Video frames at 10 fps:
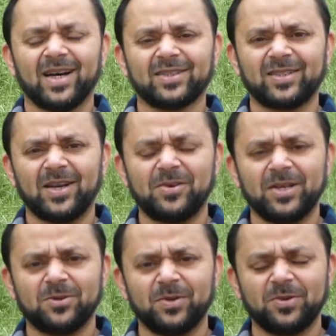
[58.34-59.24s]
Assalamu
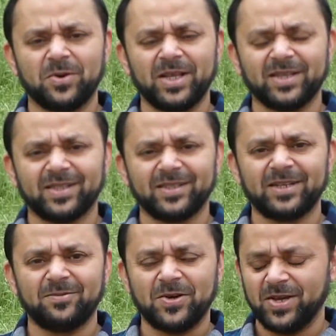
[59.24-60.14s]
alaikum and greetings,
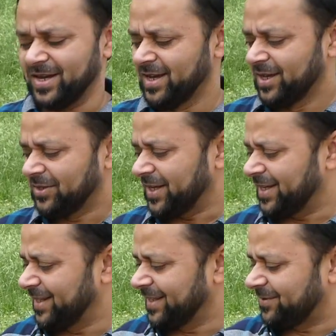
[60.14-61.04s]
Alishanmao here.
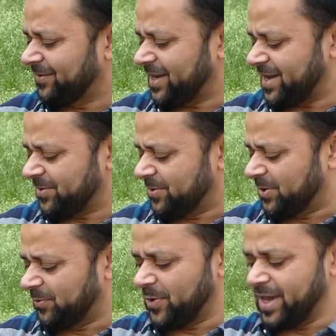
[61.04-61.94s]
Today in this video
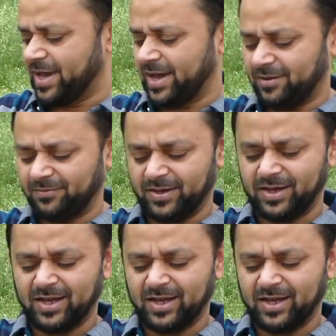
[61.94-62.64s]
we have